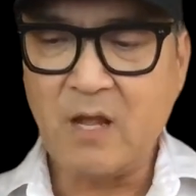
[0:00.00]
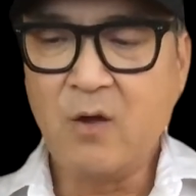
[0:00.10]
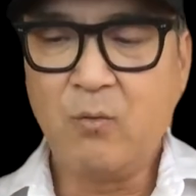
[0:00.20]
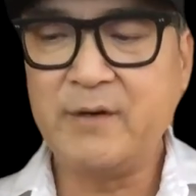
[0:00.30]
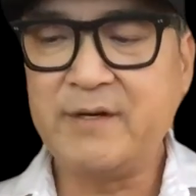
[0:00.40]

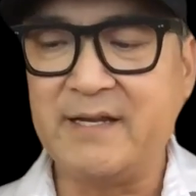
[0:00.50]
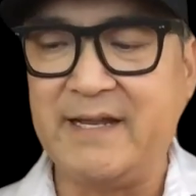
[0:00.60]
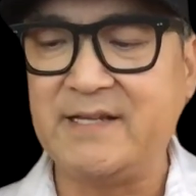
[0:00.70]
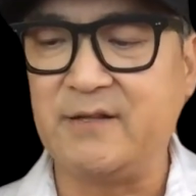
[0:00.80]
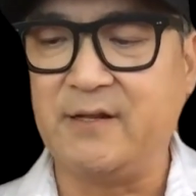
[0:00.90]
One could
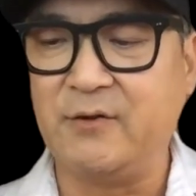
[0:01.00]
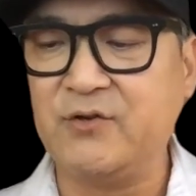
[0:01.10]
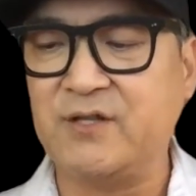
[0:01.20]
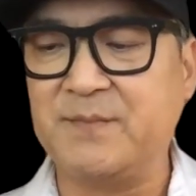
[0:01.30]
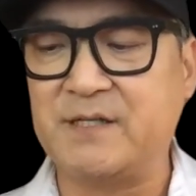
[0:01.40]
easily
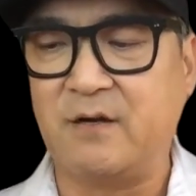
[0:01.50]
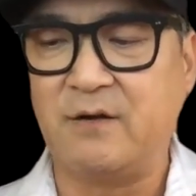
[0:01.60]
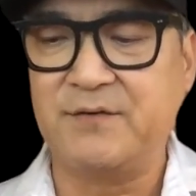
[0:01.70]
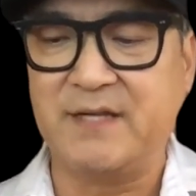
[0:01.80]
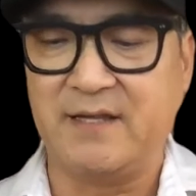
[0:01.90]
lose
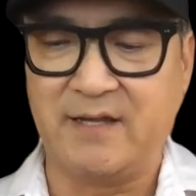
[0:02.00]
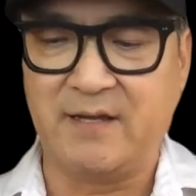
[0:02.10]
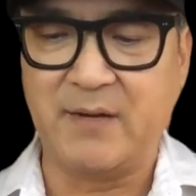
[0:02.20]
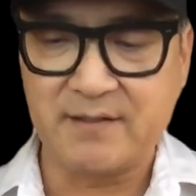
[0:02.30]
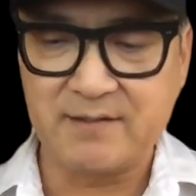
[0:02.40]
themselves in the
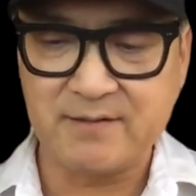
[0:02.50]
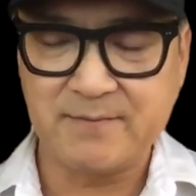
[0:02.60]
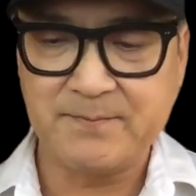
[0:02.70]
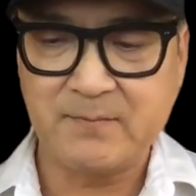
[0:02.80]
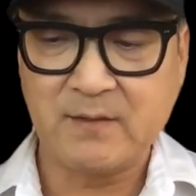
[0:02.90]
abyss.
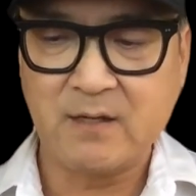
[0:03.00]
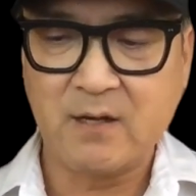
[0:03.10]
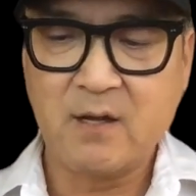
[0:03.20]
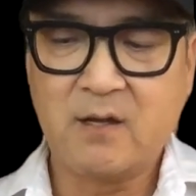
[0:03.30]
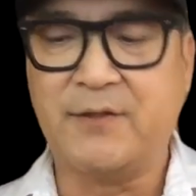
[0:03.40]

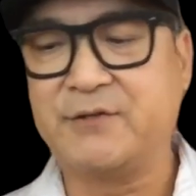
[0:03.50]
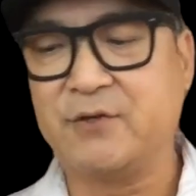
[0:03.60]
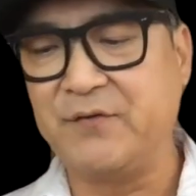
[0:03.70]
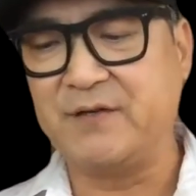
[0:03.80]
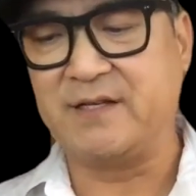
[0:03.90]
On the
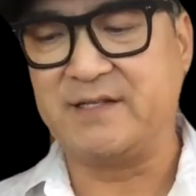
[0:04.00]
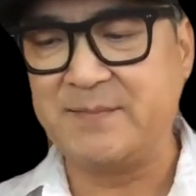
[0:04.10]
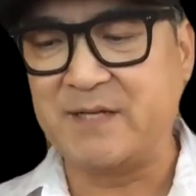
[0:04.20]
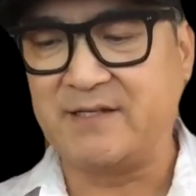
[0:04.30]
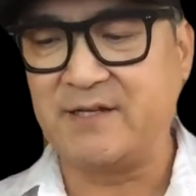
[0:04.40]
surface, it
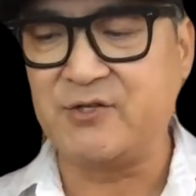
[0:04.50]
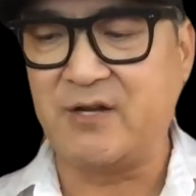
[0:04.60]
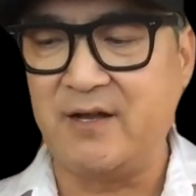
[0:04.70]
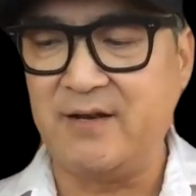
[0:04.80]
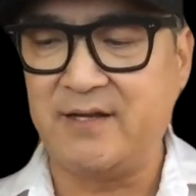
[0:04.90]
seems like such an
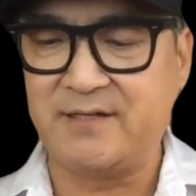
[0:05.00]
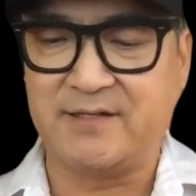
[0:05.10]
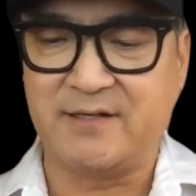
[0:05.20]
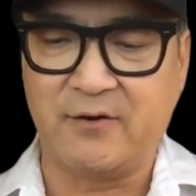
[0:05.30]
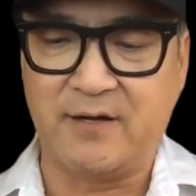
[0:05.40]

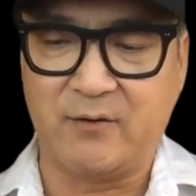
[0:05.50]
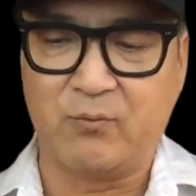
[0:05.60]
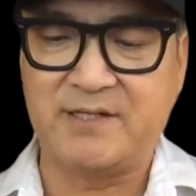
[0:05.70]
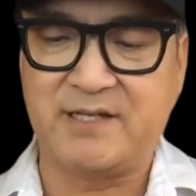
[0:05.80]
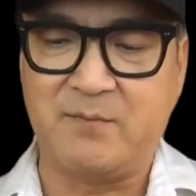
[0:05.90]
unnecessary and
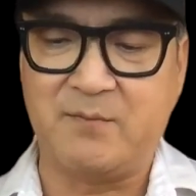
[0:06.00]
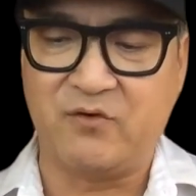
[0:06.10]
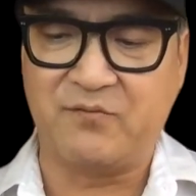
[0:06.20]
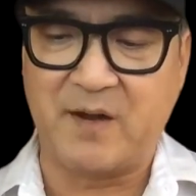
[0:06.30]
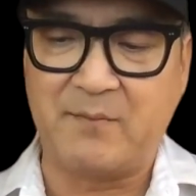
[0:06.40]
risky
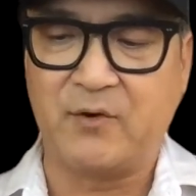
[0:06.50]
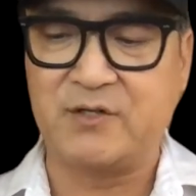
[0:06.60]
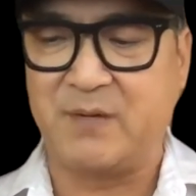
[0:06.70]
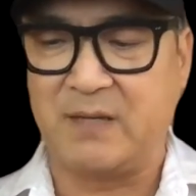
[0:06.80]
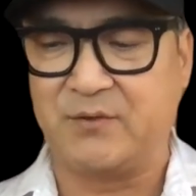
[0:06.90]
move by
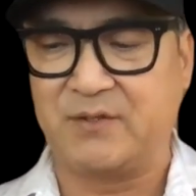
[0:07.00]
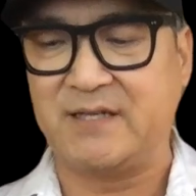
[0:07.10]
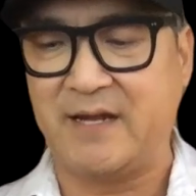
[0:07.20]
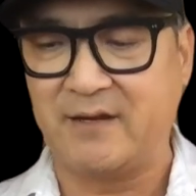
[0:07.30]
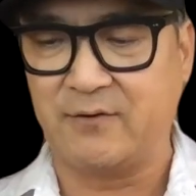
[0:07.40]
most people's
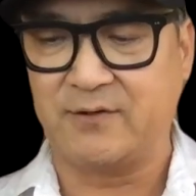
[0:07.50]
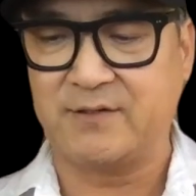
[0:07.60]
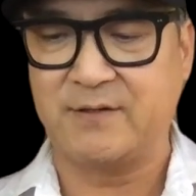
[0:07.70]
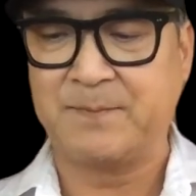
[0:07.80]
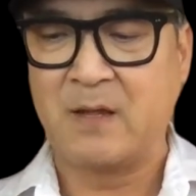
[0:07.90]

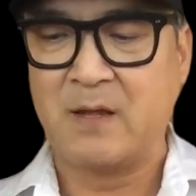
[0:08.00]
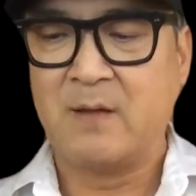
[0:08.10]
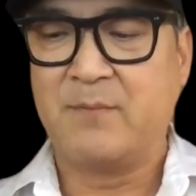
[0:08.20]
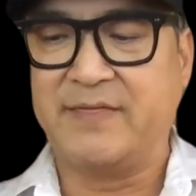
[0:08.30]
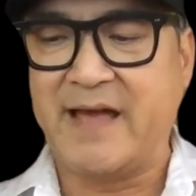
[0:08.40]
standards,
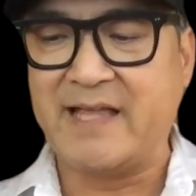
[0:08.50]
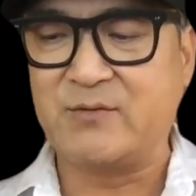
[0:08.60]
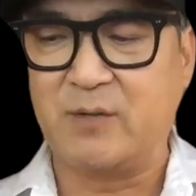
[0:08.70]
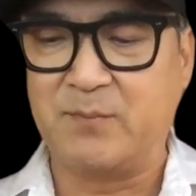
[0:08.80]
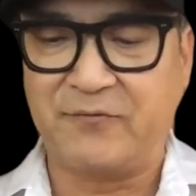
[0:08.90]
but that's
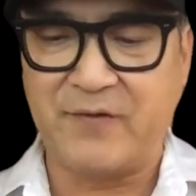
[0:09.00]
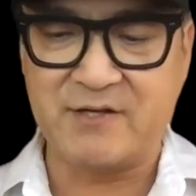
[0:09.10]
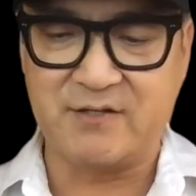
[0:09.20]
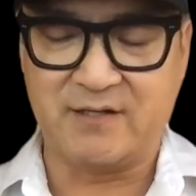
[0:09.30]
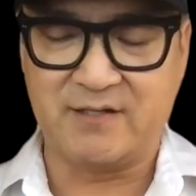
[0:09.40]
what a
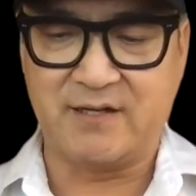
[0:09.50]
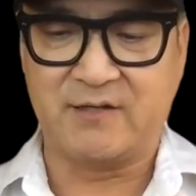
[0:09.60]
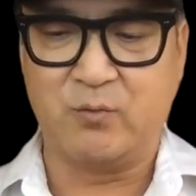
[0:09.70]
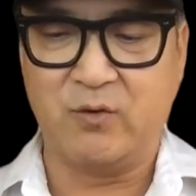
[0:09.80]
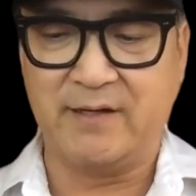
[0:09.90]
perfectionist
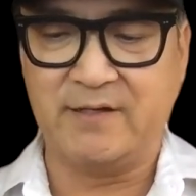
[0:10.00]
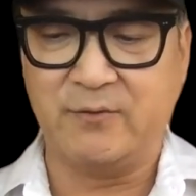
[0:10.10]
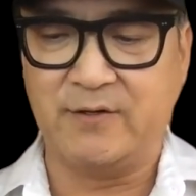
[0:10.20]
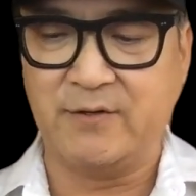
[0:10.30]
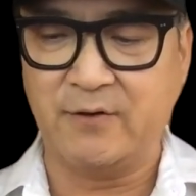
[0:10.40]
is willing to
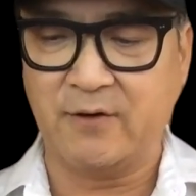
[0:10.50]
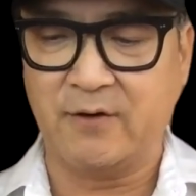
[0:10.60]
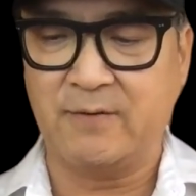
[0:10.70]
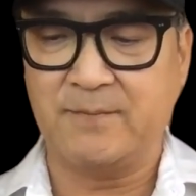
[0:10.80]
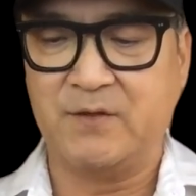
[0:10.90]

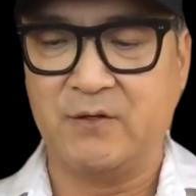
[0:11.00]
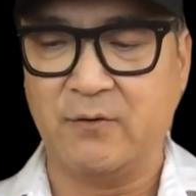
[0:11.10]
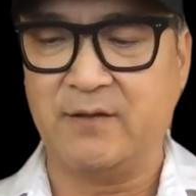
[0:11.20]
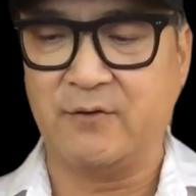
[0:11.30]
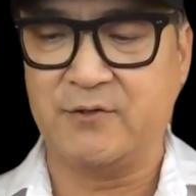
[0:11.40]
endure
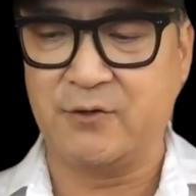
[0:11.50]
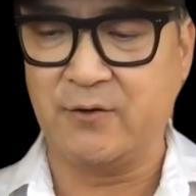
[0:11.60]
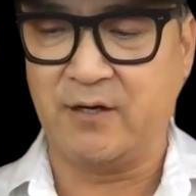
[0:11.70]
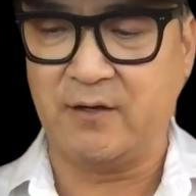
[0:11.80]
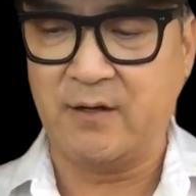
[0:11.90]
during their
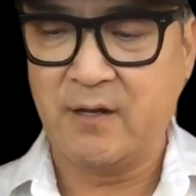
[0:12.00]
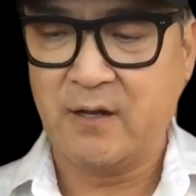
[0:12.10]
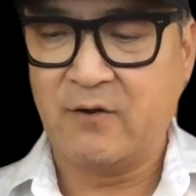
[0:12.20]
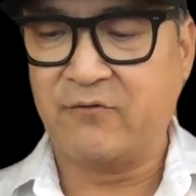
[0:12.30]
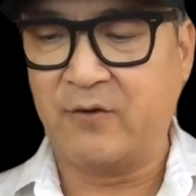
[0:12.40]
journey
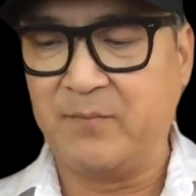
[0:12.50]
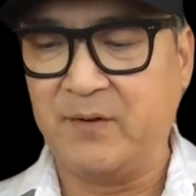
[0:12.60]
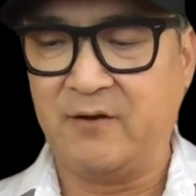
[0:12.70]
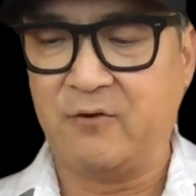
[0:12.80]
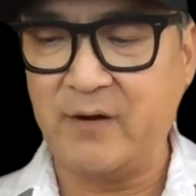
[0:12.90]
from
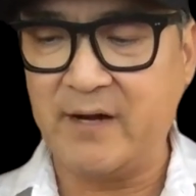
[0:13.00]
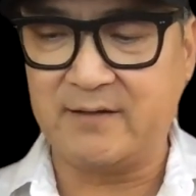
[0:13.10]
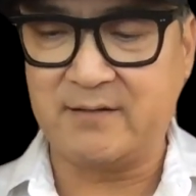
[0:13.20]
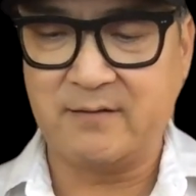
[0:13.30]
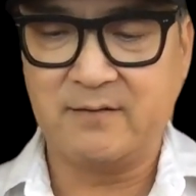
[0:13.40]
being
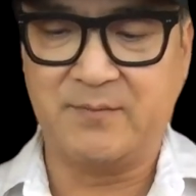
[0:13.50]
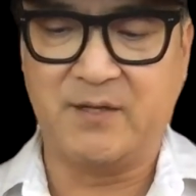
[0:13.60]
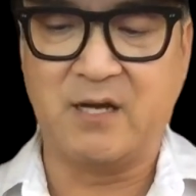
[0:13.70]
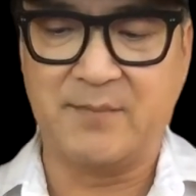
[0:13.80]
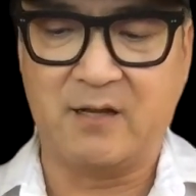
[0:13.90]
great to
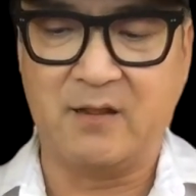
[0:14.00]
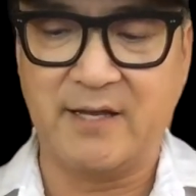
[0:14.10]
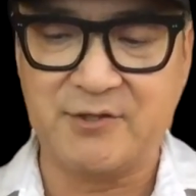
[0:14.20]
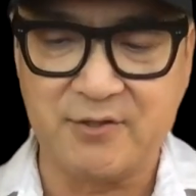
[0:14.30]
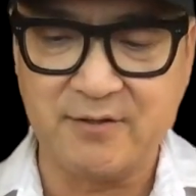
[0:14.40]
becoming a
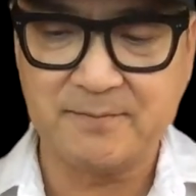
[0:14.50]
legend.